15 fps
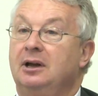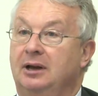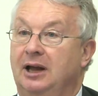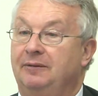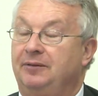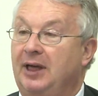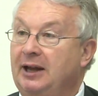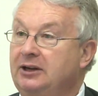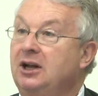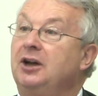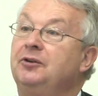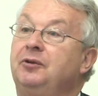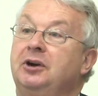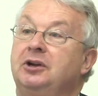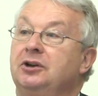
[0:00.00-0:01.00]
If that
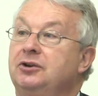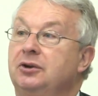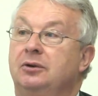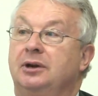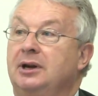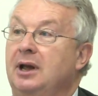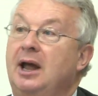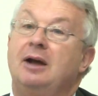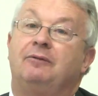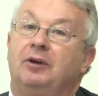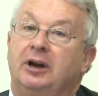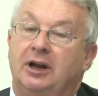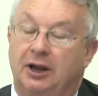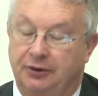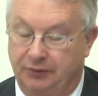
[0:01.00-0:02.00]
country could do it,
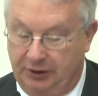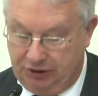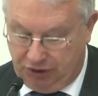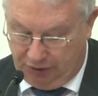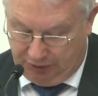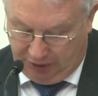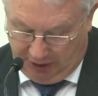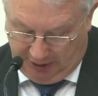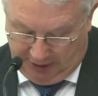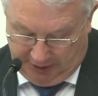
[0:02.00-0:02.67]
every country should